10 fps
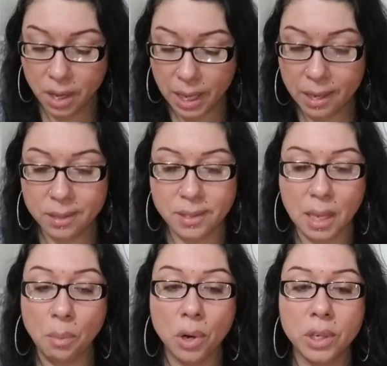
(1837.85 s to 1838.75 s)
It is
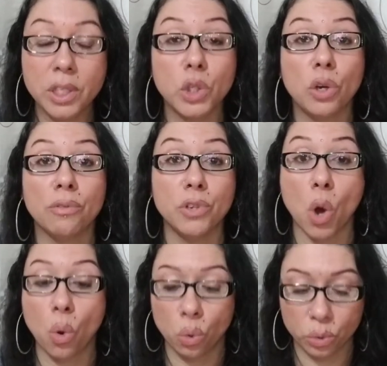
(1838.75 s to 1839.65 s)
someone that you have
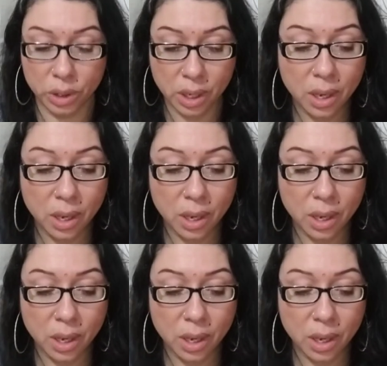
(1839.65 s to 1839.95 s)
known